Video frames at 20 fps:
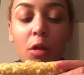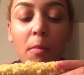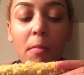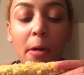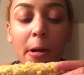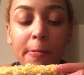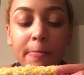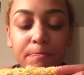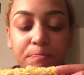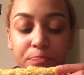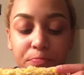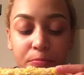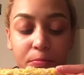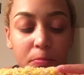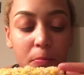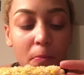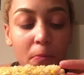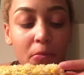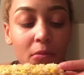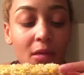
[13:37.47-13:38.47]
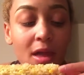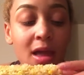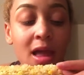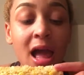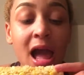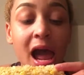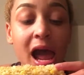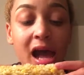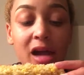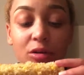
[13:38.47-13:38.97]
But
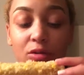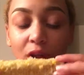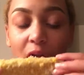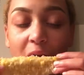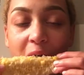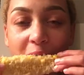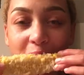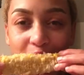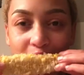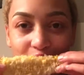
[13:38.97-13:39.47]
I don't know.